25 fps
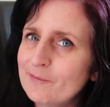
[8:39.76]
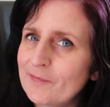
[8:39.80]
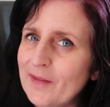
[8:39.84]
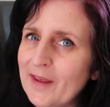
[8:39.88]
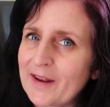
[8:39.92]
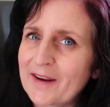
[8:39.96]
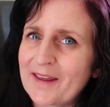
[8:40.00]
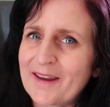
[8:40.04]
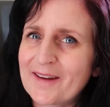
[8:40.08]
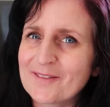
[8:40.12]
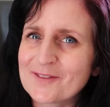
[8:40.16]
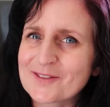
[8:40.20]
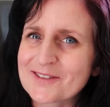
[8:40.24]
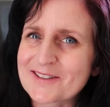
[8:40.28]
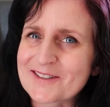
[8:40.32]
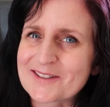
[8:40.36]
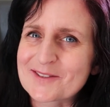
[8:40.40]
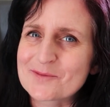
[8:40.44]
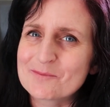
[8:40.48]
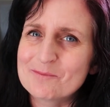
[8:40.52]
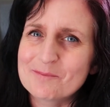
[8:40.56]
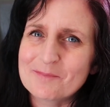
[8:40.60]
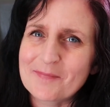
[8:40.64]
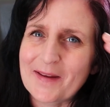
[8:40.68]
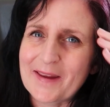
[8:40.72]
And I haven't just
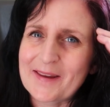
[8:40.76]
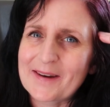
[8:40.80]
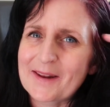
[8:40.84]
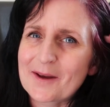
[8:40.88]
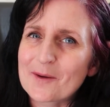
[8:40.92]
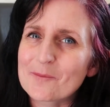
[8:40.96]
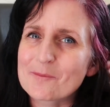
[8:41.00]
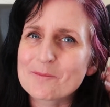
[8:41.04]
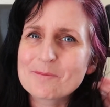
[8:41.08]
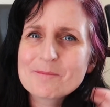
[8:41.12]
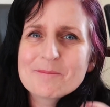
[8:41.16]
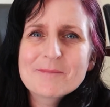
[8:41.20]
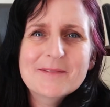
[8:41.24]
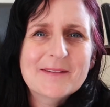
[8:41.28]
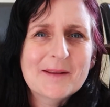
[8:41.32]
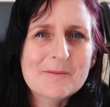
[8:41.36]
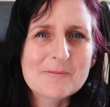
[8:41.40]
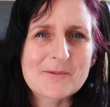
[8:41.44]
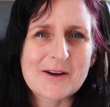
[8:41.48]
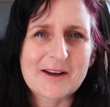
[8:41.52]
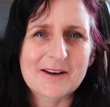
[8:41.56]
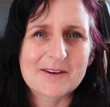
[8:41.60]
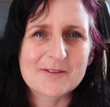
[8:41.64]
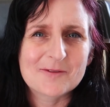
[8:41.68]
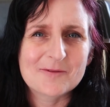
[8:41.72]
made up some
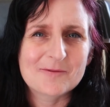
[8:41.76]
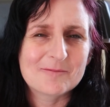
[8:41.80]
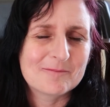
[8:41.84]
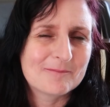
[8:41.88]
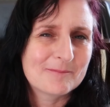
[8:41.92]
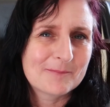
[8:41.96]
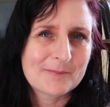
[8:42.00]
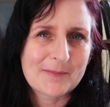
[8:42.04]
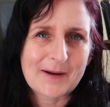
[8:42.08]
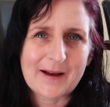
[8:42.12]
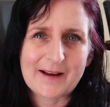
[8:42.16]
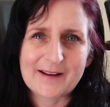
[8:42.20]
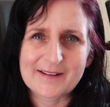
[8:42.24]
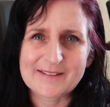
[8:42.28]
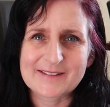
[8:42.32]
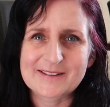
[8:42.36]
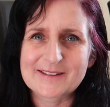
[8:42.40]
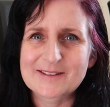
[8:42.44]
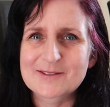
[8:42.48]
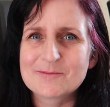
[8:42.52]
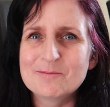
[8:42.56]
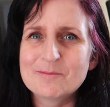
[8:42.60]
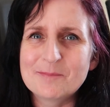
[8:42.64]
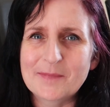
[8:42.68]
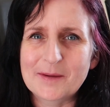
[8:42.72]
kind of
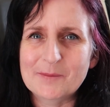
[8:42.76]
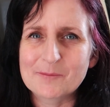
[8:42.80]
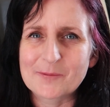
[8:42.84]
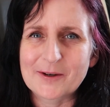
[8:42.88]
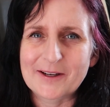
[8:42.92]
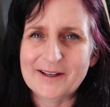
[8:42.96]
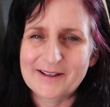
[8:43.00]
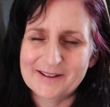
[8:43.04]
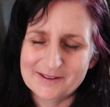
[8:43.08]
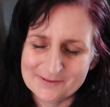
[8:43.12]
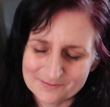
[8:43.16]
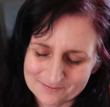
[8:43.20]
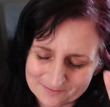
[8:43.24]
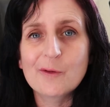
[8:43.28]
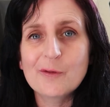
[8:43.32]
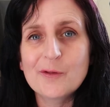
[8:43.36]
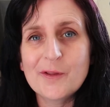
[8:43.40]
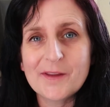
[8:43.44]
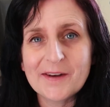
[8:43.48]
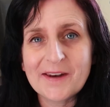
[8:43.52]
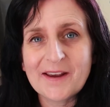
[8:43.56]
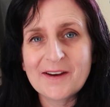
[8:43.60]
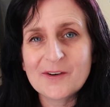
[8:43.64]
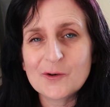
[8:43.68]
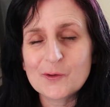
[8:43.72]
past memory.
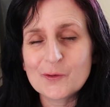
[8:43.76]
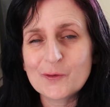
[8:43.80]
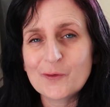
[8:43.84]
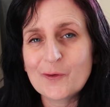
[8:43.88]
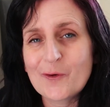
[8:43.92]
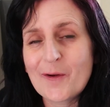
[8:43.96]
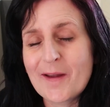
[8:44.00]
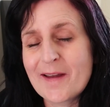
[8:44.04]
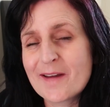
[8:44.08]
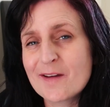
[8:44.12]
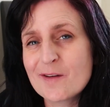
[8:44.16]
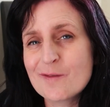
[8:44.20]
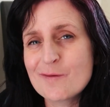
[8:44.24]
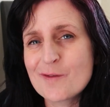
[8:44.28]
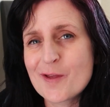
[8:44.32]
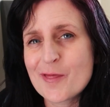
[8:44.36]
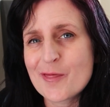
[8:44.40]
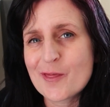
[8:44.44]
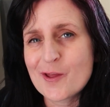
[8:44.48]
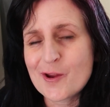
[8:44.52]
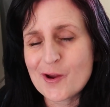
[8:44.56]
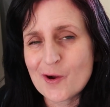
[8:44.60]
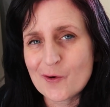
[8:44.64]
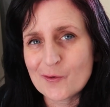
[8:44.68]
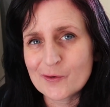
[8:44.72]
Then I also have
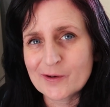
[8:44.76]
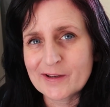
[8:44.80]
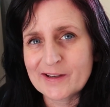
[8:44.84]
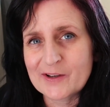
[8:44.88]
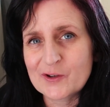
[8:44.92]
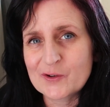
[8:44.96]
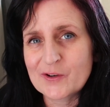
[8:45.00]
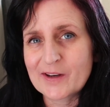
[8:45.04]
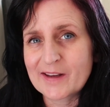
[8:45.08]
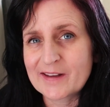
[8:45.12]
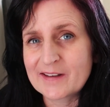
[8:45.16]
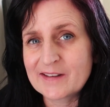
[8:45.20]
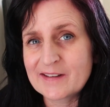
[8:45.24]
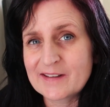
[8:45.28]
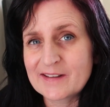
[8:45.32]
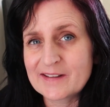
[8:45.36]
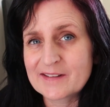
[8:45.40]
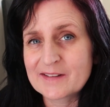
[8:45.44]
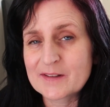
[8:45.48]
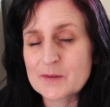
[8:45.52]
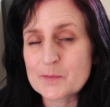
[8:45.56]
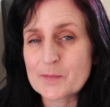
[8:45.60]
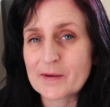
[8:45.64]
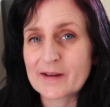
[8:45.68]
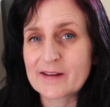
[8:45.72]
The Only Good
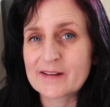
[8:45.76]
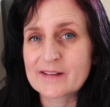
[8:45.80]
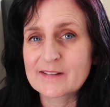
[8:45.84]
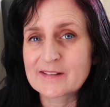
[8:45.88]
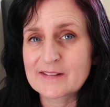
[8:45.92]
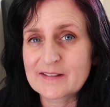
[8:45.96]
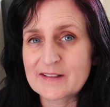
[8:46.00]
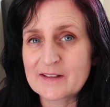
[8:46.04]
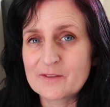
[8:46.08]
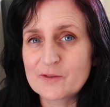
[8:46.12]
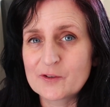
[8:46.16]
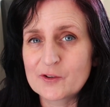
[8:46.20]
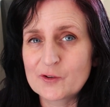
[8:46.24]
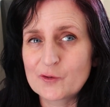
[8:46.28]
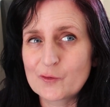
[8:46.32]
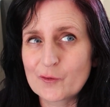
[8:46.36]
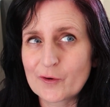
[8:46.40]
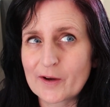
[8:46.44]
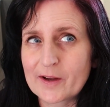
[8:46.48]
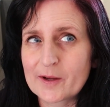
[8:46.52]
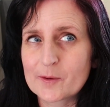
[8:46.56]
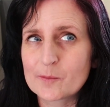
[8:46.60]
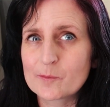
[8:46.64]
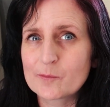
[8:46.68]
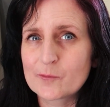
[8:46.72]
Indians by Stephen
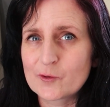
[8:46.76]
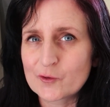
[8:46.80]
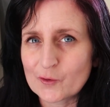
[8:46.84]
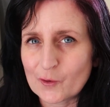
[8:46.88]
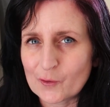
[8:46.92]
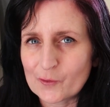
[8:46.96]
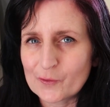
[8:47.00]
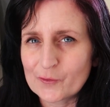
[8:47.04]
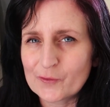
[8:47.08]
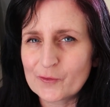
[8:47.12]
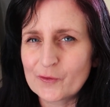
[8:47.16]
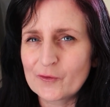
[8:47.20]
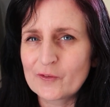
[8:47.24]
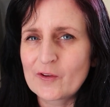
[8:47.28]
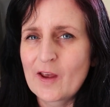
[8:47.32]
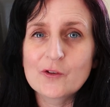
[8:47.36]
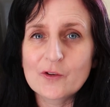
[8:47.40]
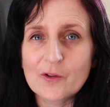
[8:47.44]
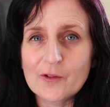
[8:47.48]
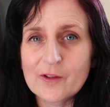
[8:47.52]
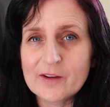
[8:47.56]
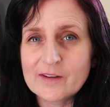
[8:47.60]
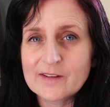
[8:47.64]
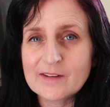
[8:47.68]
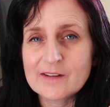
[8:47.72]
Graham Jones. So
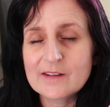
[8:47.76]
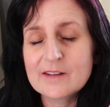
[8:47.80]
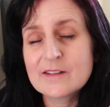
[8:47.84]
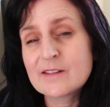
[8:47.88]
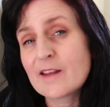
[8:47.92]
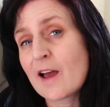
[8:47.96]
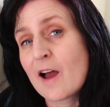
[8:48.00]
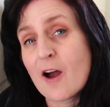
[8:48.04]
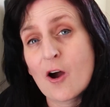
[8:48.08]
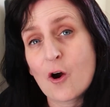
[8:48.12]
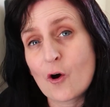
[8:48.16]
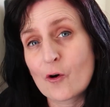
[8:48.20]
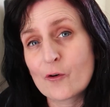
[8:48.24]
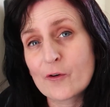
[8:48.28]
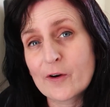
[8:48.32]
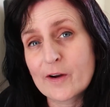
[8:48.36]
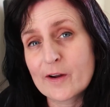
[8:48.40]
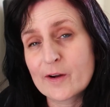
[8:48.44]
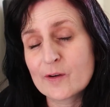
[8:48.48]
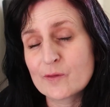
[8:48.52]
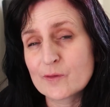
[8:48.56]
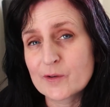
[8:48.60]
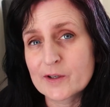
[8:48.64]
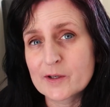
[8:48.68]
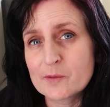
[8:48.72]
this is a
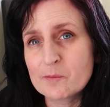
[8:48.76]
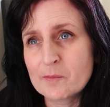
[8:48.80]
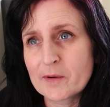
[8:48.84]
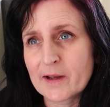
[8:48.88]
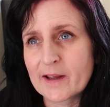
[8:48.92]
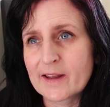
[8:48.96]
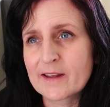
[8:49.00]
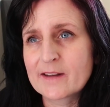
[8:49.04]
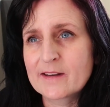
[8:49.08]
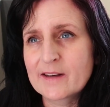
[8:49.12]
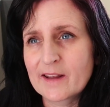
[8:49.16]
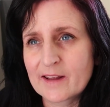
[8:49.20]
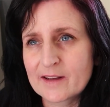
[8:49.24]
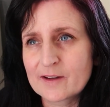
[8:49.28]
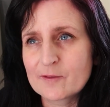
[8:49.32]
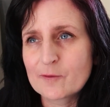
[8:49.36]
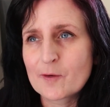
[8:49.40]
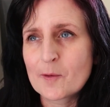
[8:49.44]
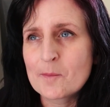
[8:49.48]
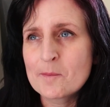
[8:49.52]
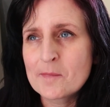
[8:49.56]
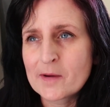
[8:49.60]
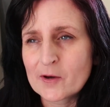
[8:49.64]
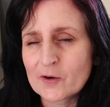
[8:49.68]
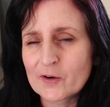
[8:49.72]
horror written by a Native
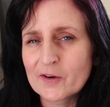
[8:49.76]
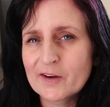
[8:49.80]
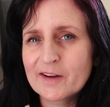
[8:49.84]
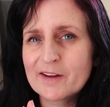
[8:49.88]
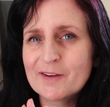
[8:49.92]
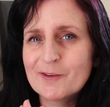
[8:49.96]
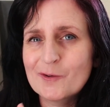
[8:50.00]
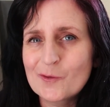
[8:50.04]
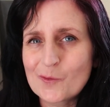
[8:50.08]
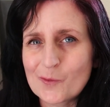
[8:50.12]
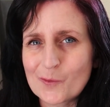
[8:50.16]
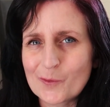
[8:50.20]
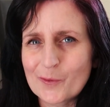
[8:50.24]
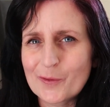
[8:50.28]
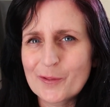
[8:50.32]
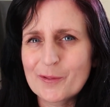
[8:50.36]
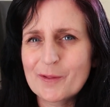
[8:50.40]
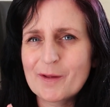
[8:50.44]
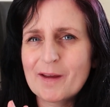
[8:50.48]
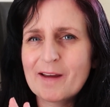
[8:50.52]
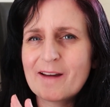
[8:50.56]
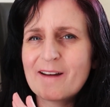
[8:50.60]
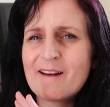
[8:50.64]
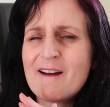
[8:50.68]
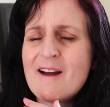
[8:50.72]
American
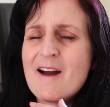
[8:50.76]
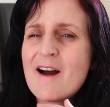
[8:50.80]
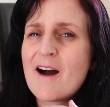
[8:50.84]
author.